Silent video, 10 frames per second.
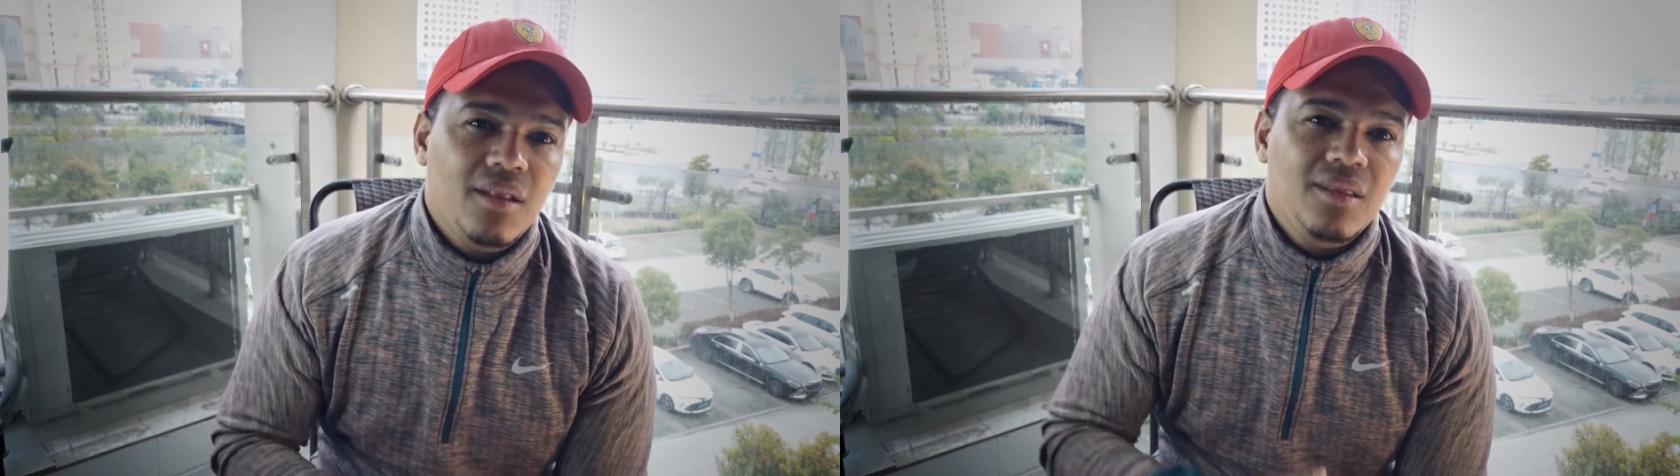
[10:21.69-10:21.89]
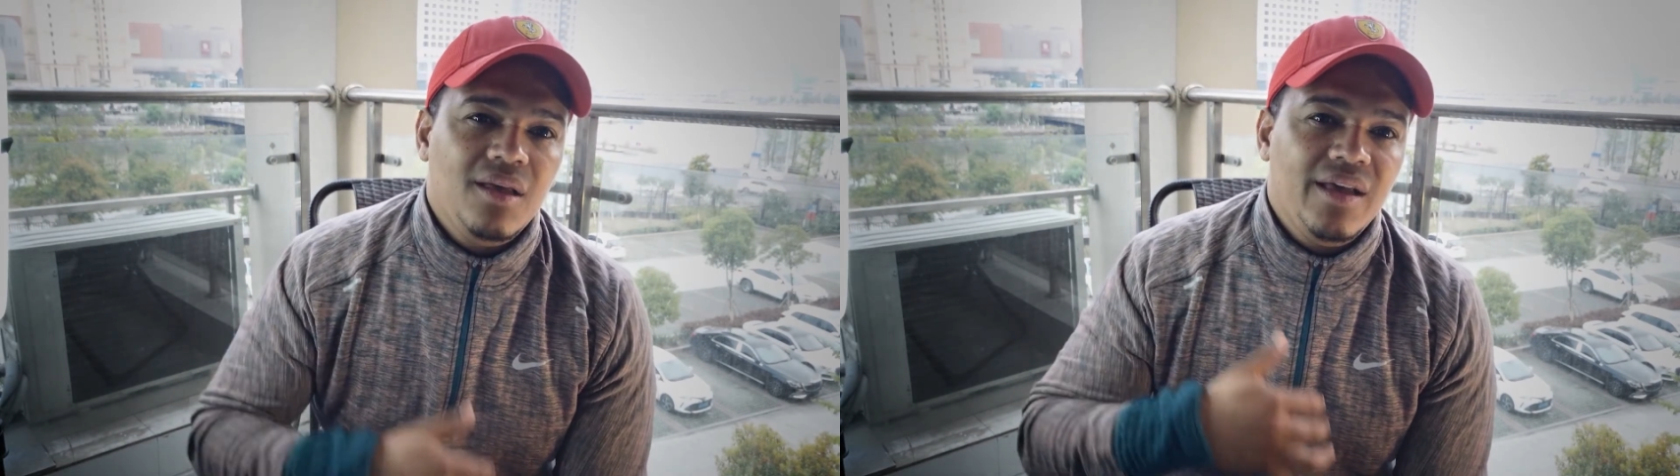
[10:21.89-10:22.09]

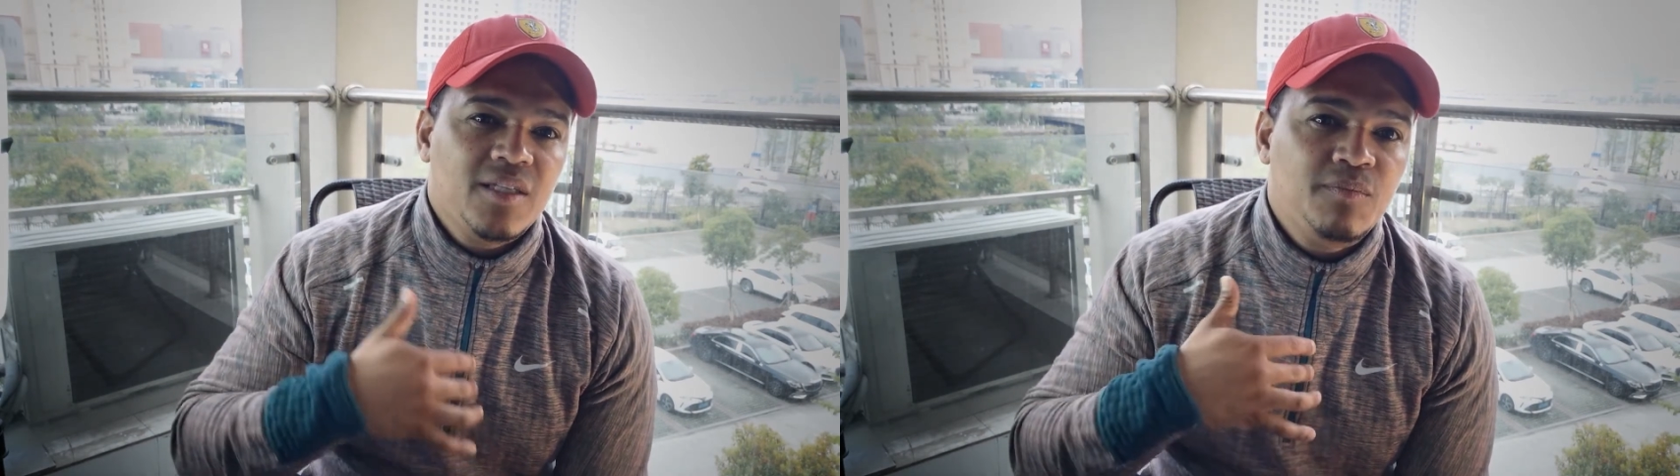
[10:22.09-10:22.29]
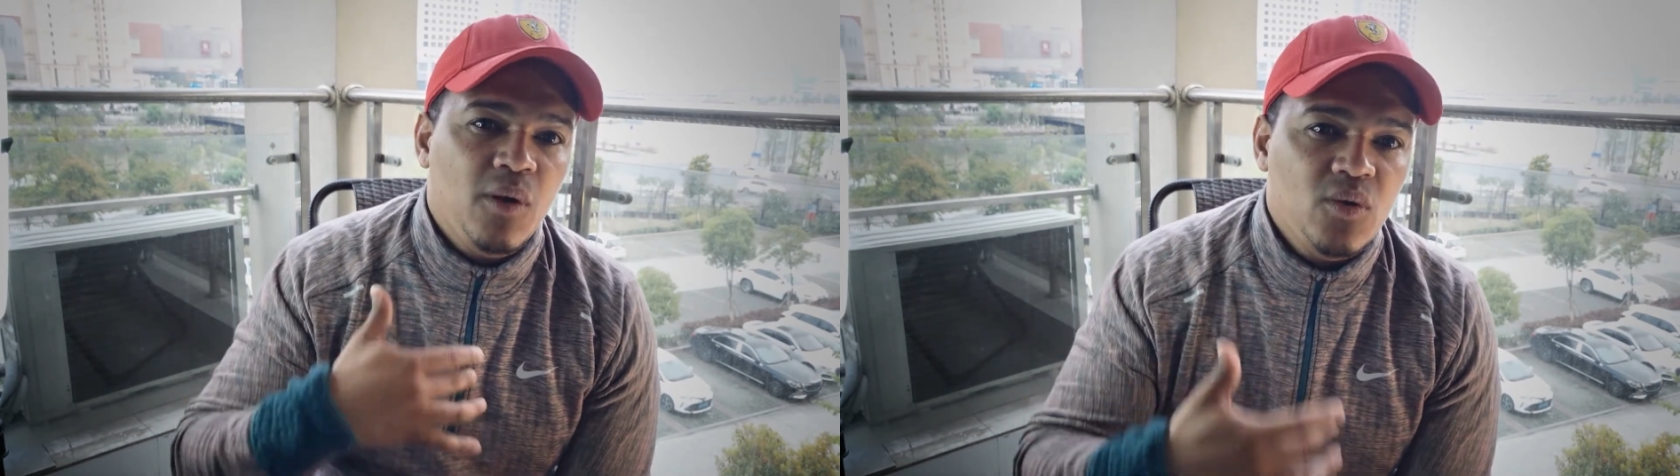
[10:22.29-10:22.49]
the
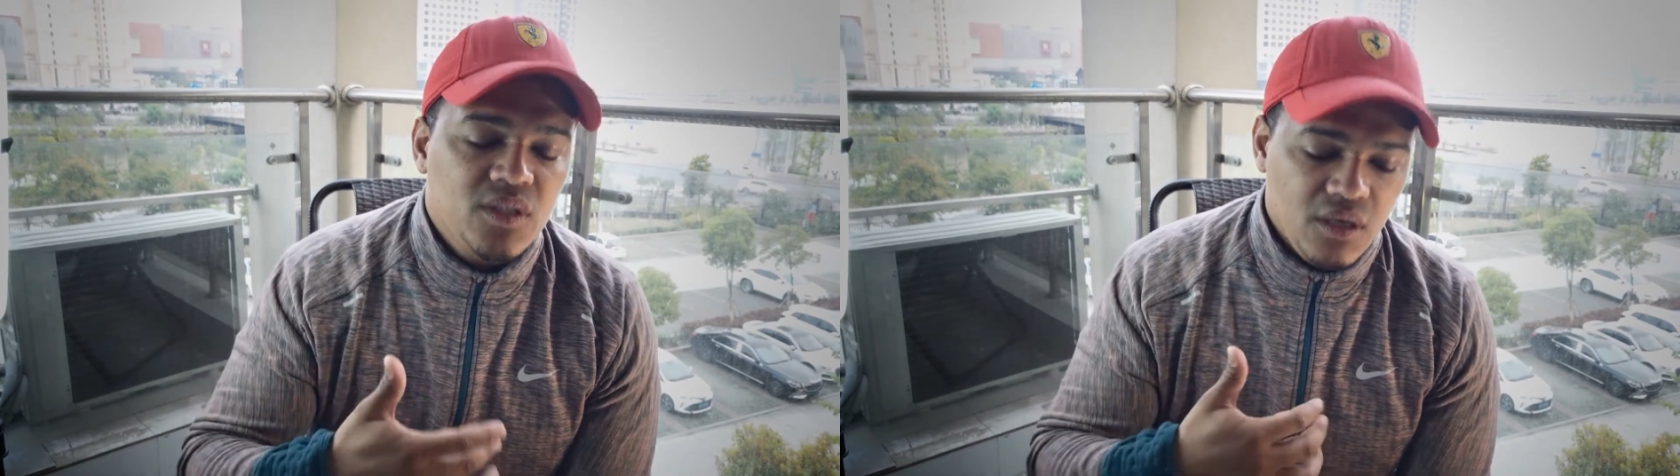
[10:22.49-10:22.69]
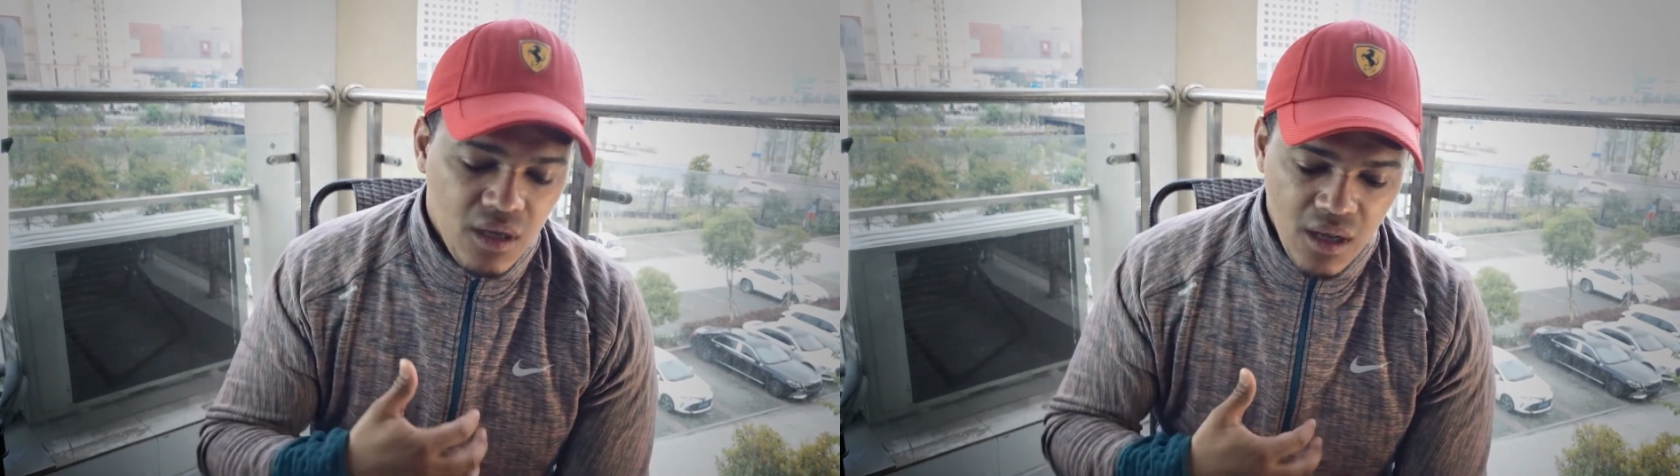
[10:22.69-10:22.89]

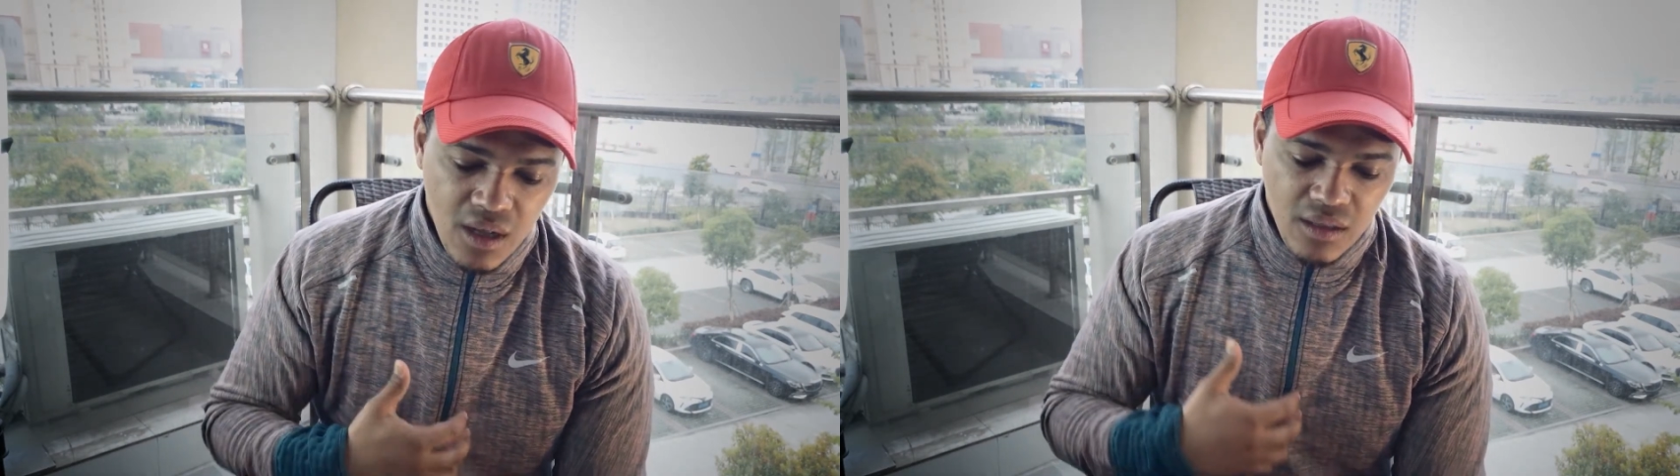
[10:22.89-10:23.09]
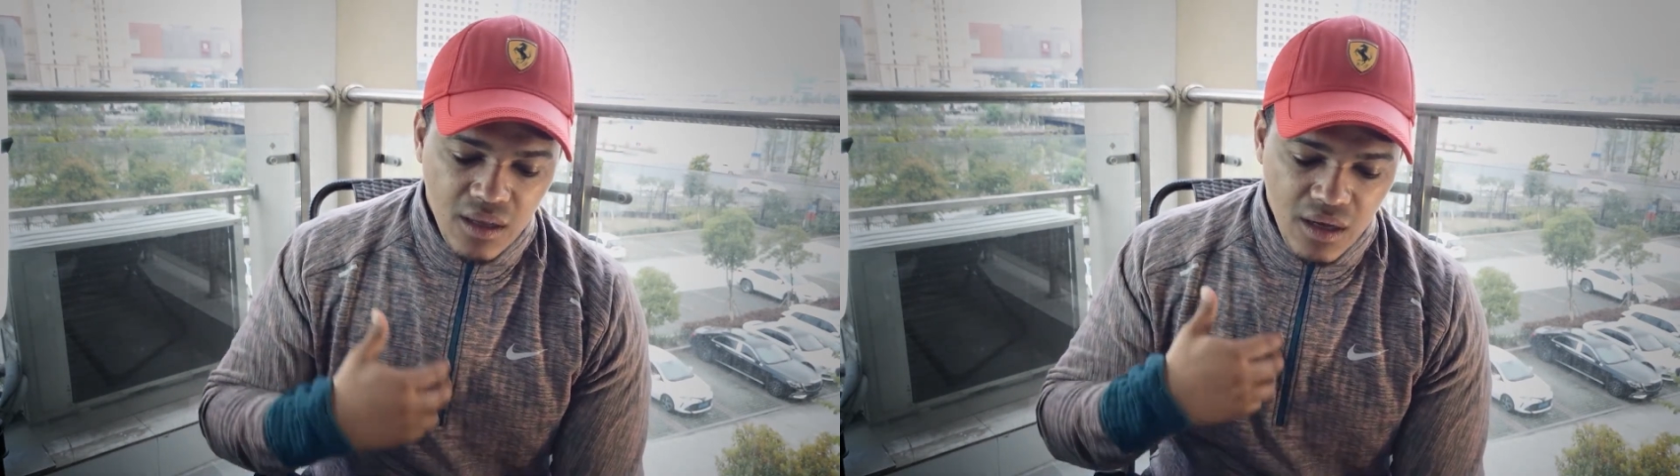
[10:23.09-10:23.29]
exposure,
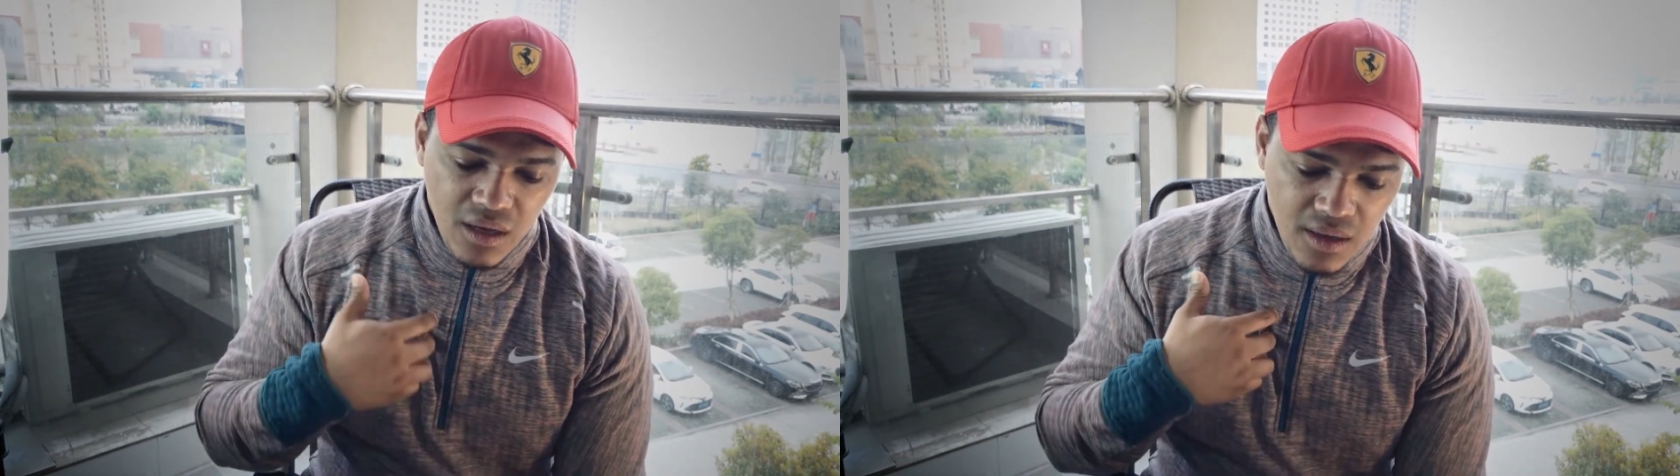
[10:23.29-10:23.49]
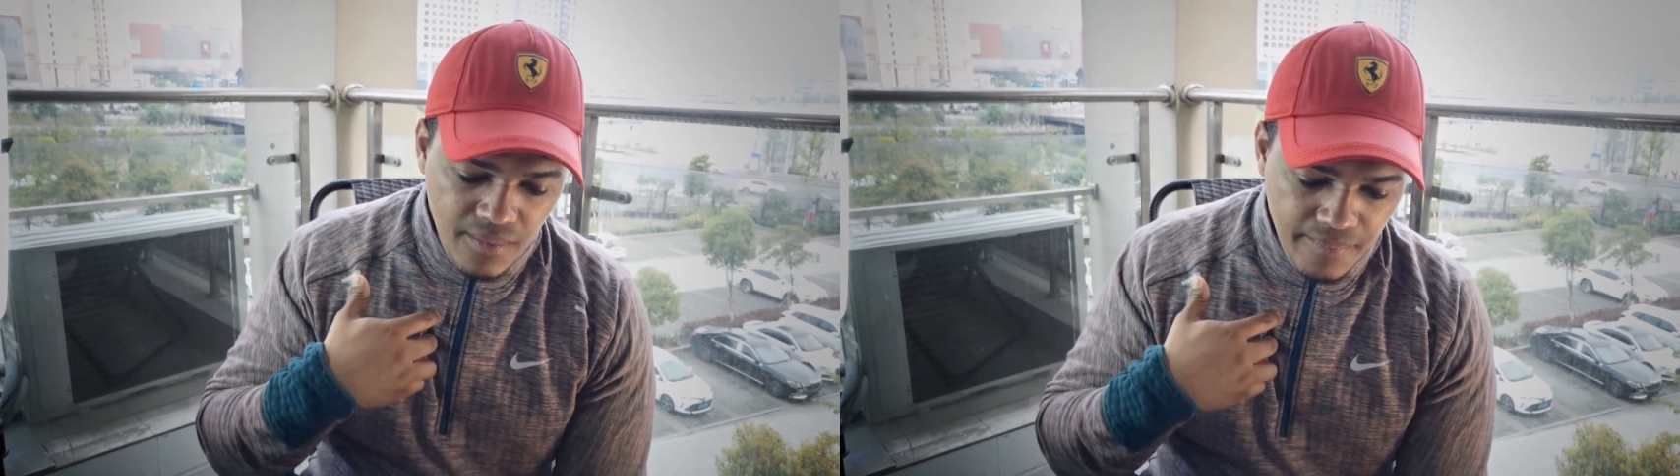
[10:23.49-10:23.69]

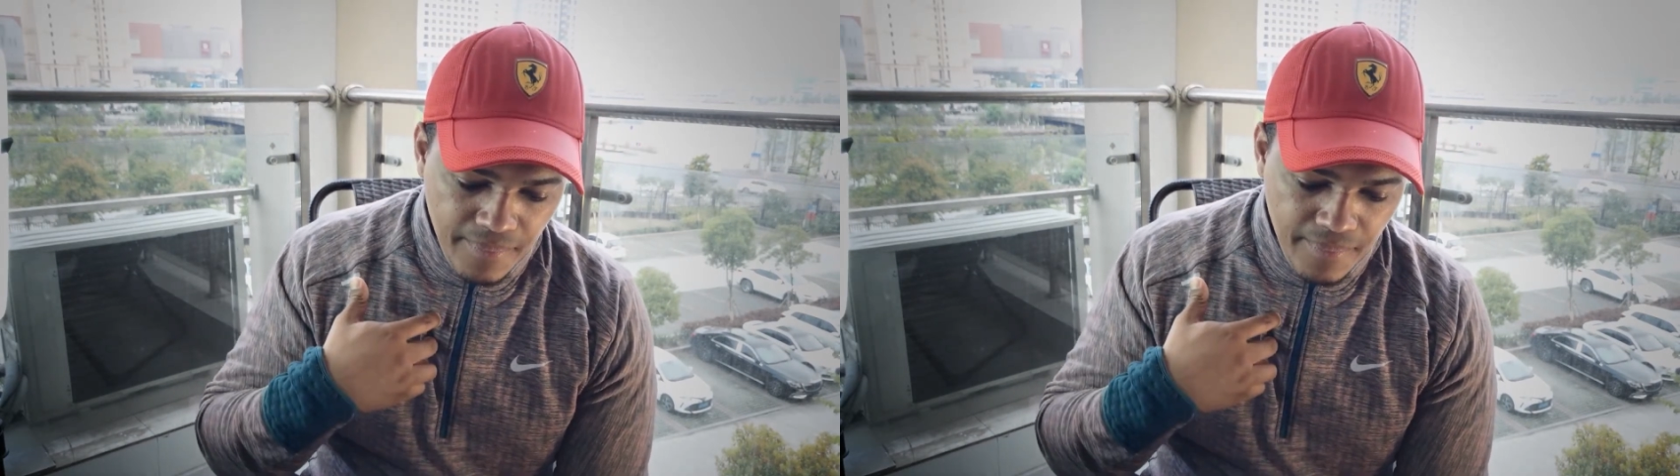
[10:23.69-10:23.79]
the